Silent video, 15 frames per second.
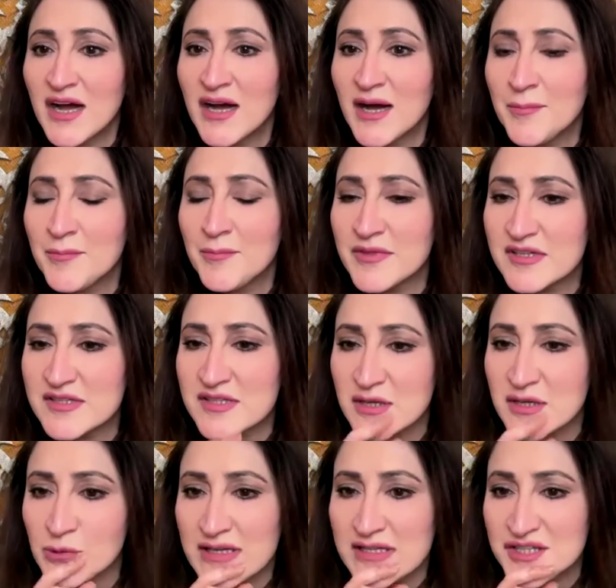There's a
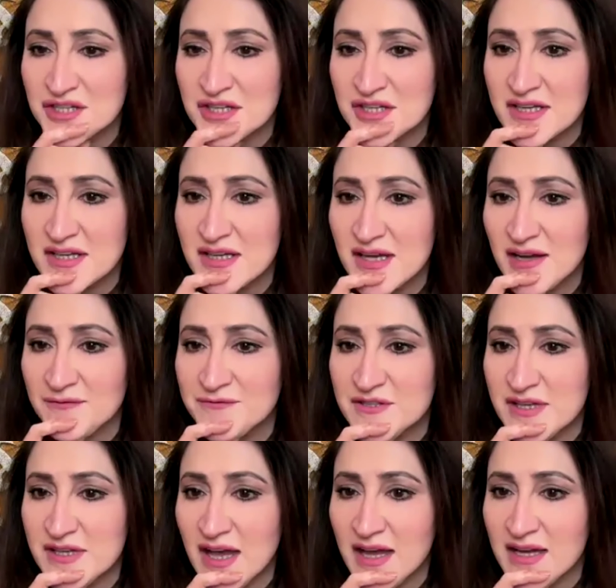question.
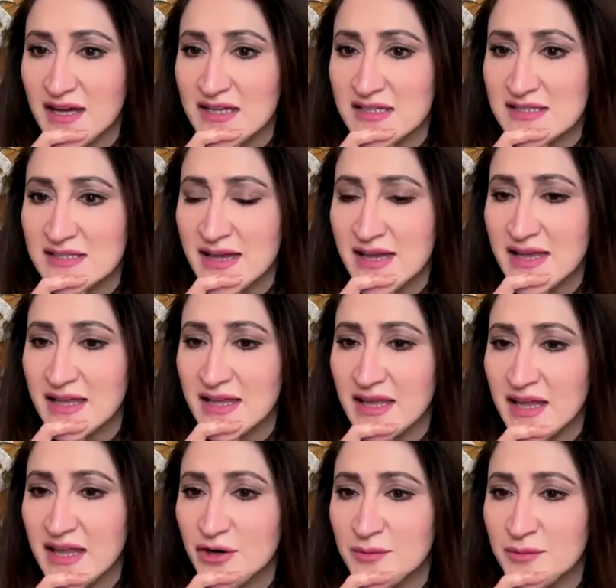Afsana is saying,
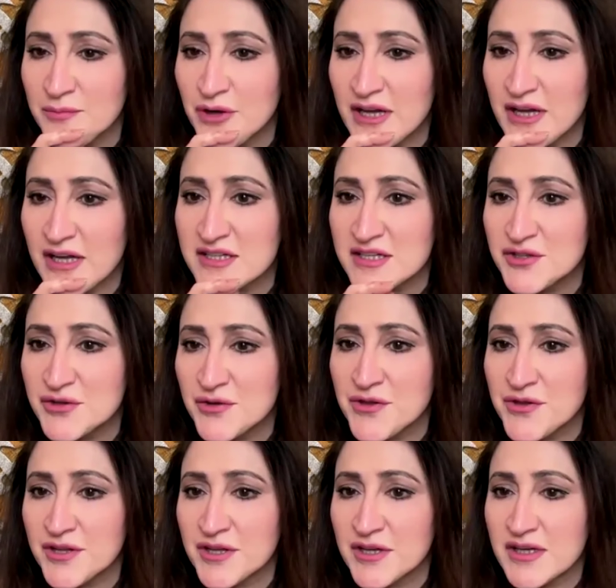Eram, when I did your
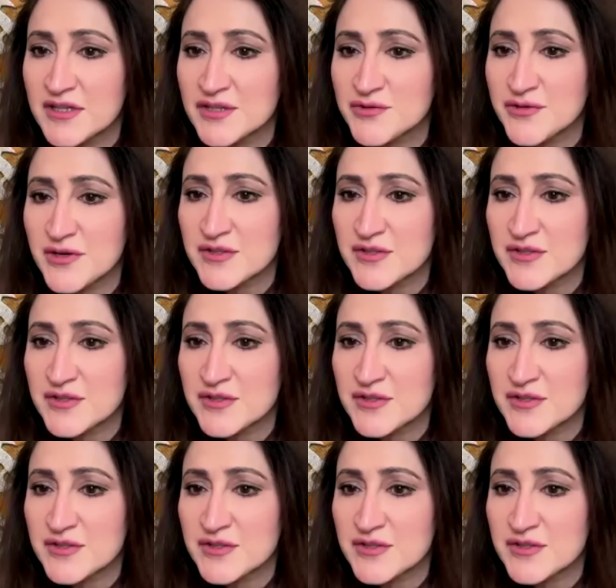30 days